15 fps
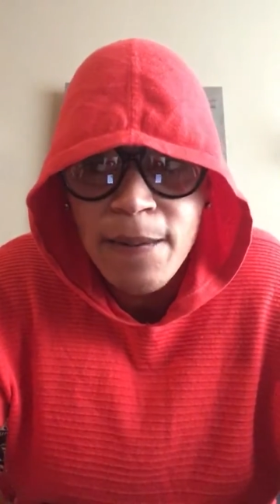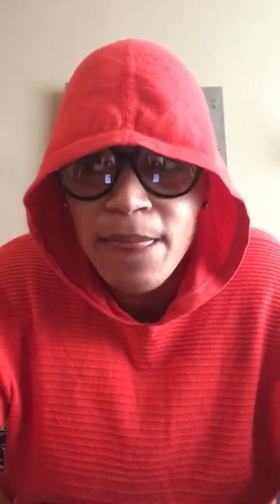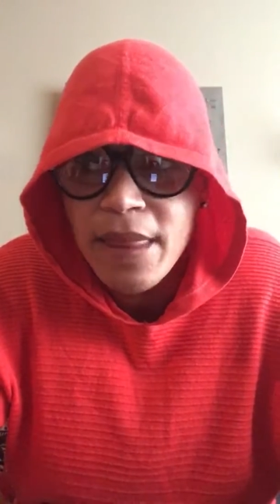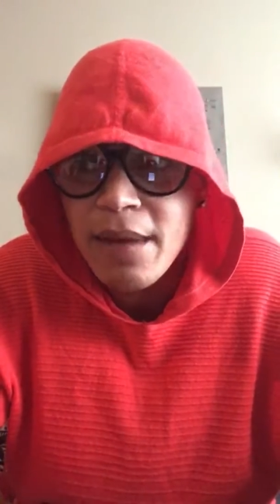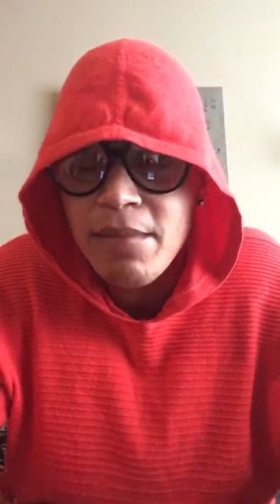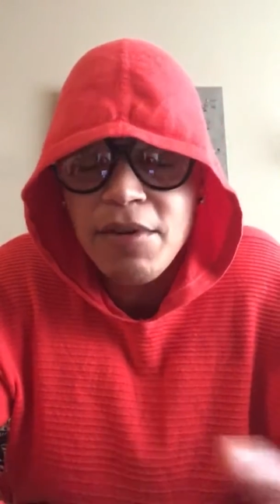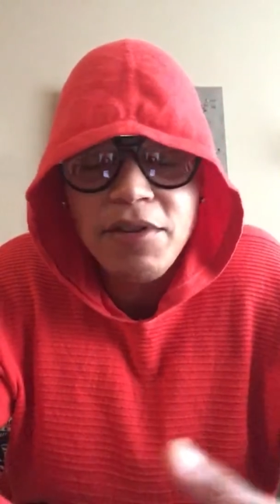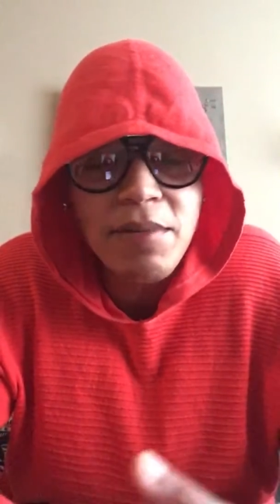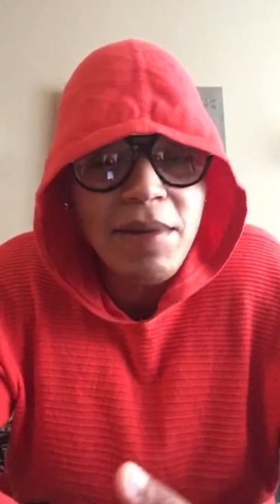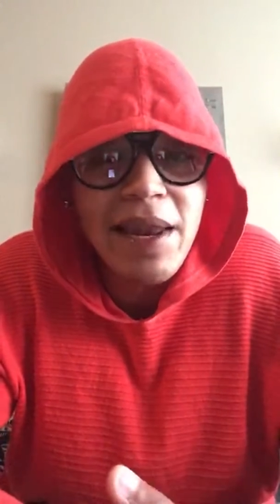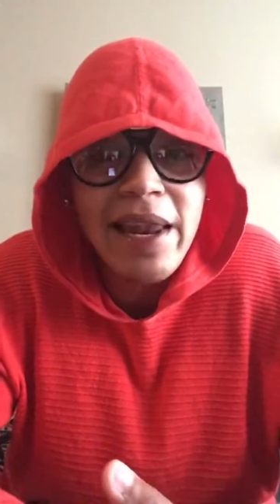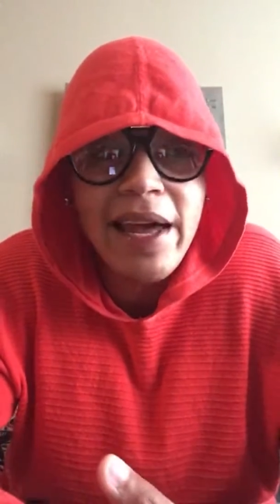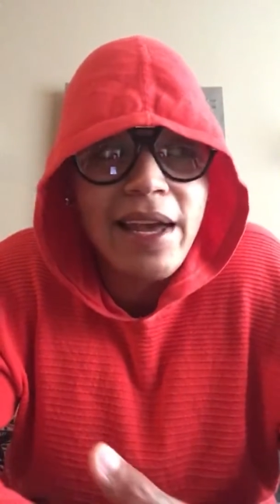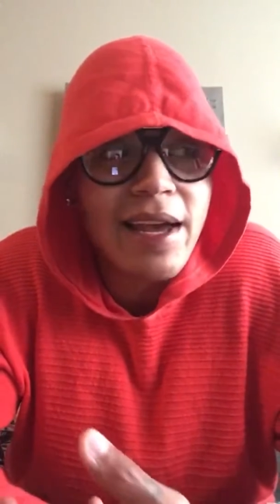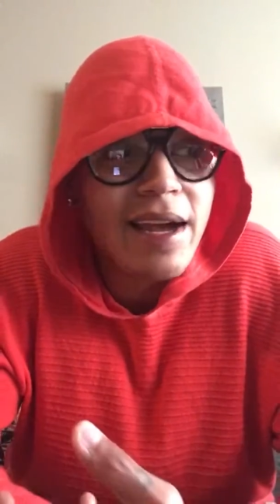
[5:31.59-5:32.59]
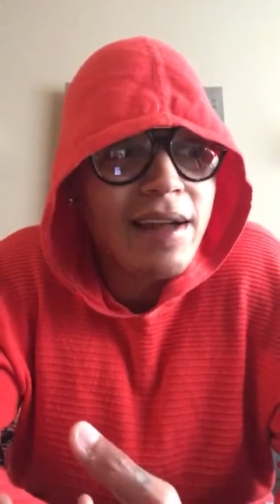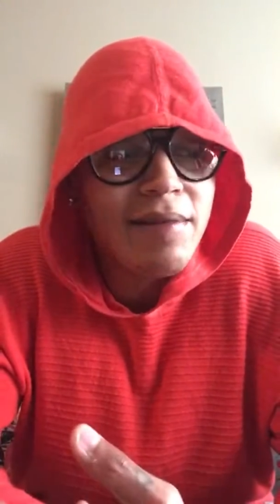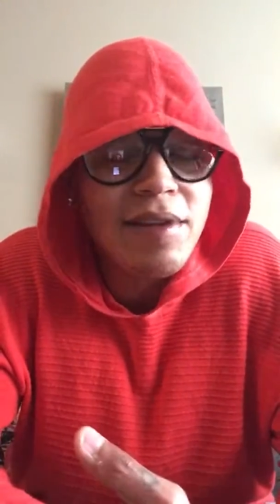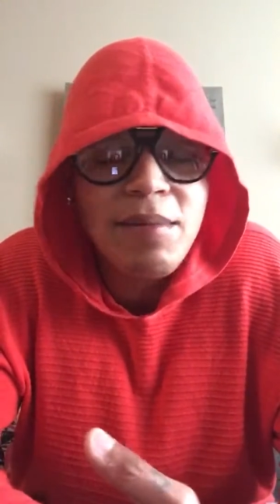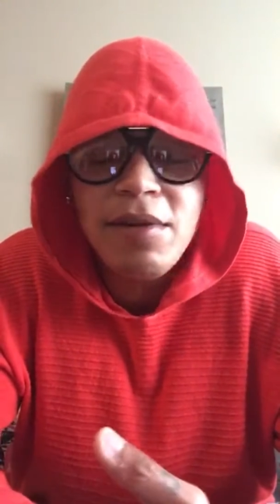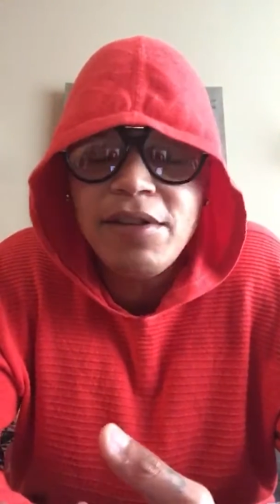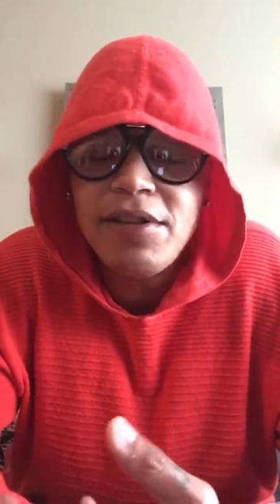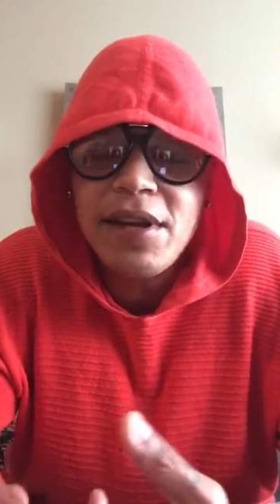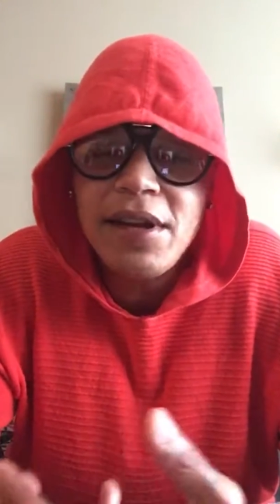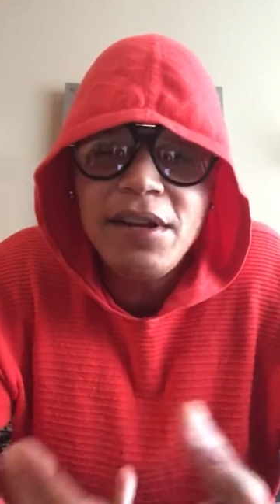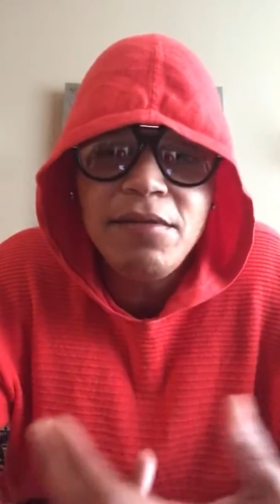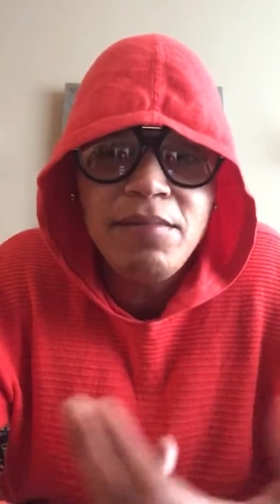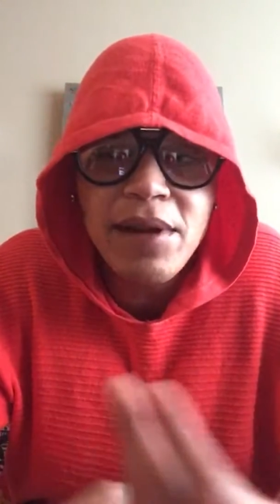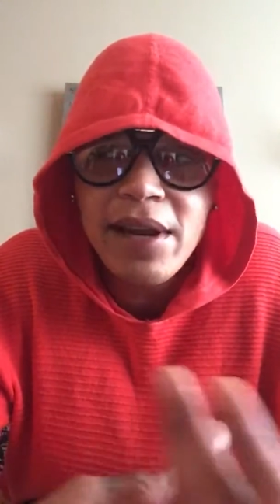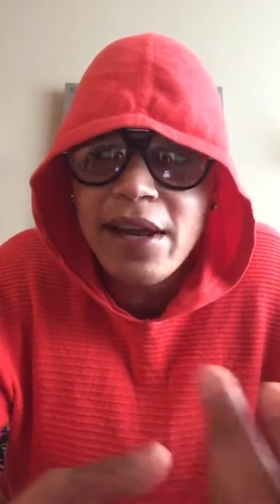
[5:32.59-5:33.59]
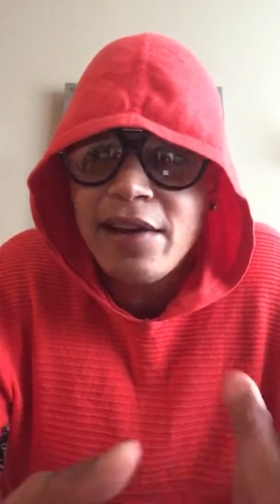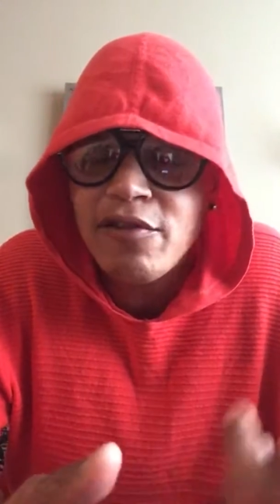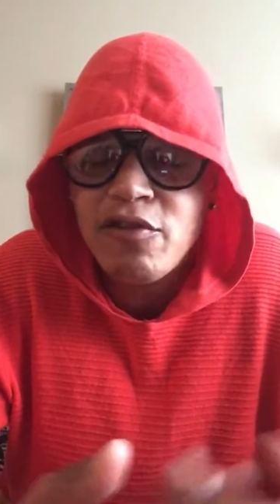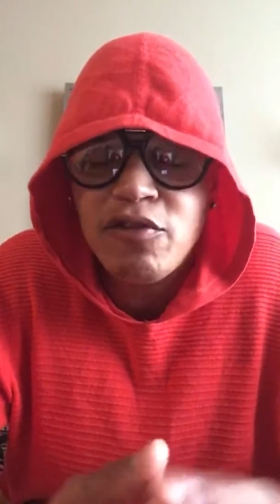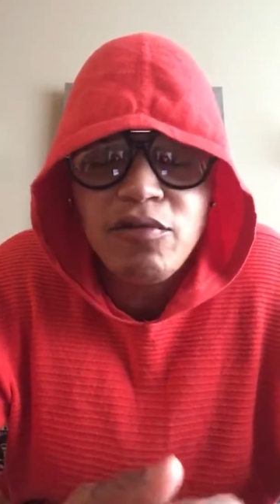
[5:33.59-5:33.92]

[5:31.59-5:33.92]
There must have at least been like